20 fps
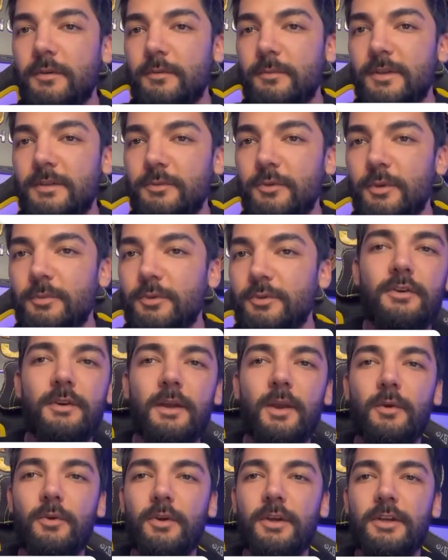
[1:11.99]
Before
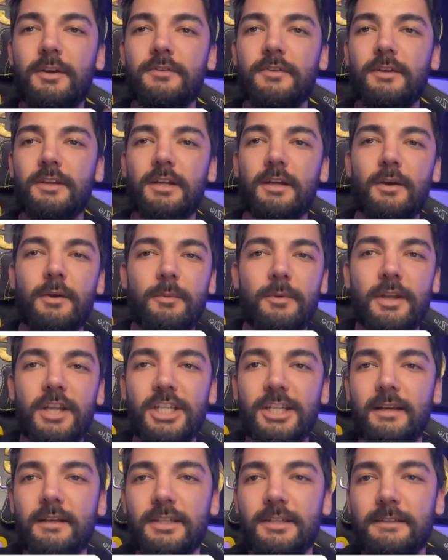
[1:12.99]
moving on with the video,
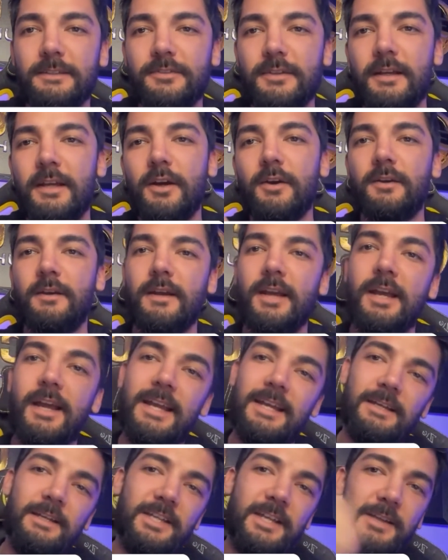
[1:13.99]
please like this video and
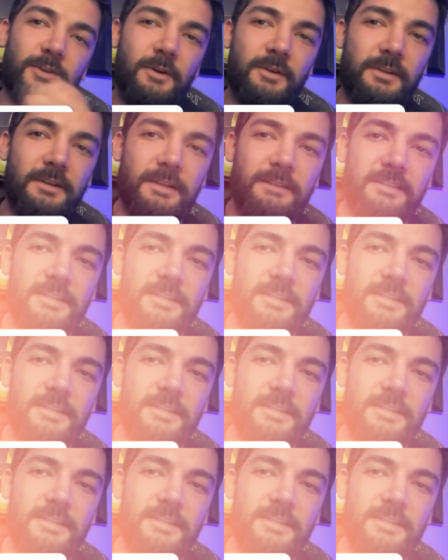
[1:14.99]
let's get started.